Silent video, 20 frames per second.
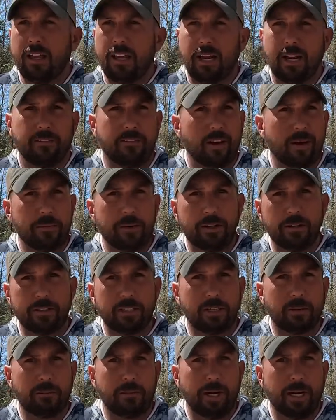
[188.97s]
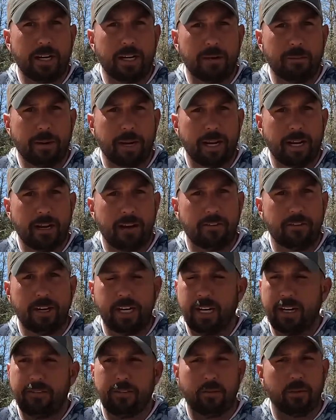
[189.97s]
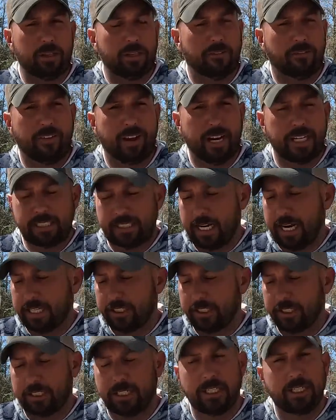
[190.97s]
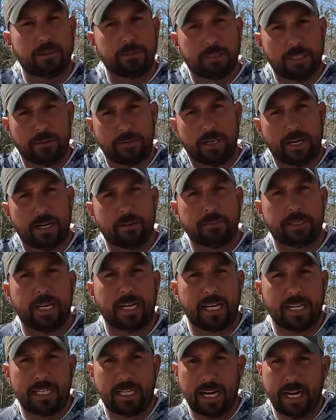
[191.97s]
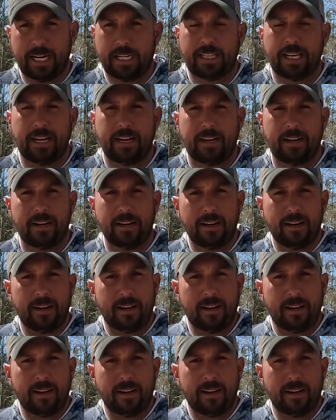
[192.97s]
And if I'm using a medium heavy, even with a fast action tip, sometimes I can yank that